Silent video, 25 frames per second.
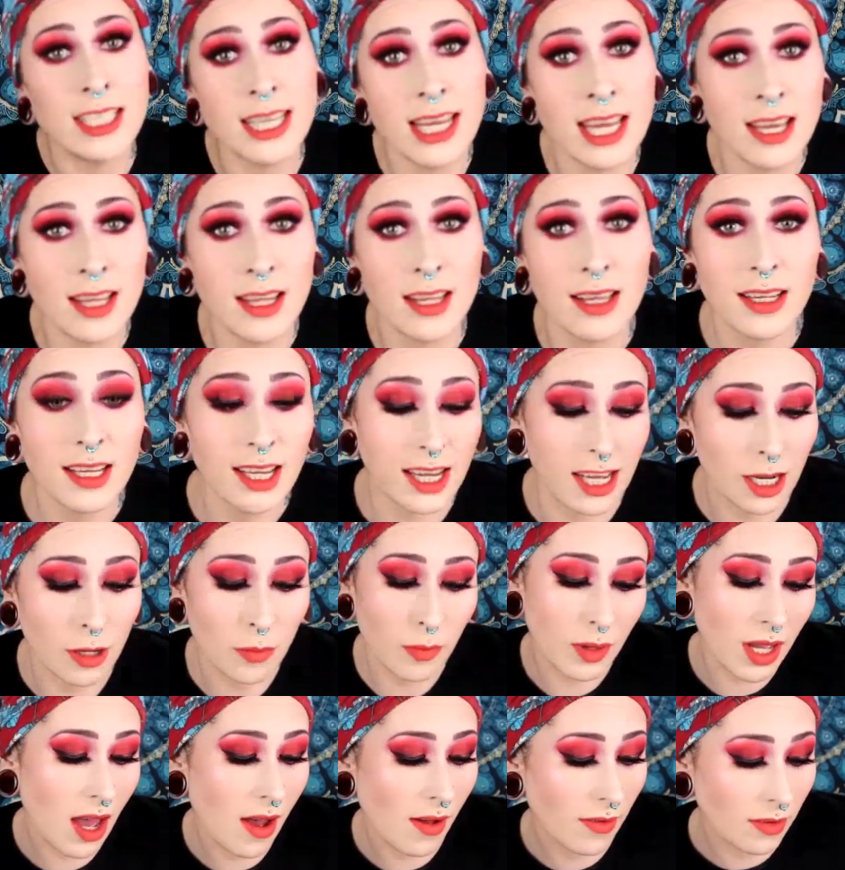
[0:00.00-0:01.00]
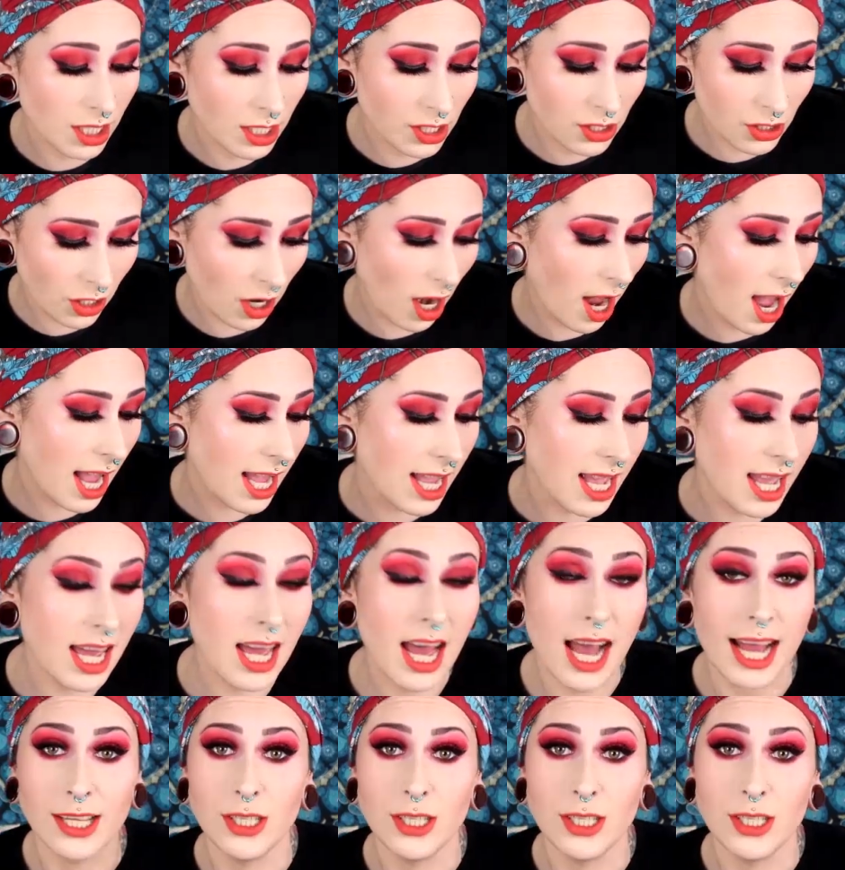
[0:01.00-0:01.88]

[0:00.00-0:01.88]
deal, gonna be able to try it.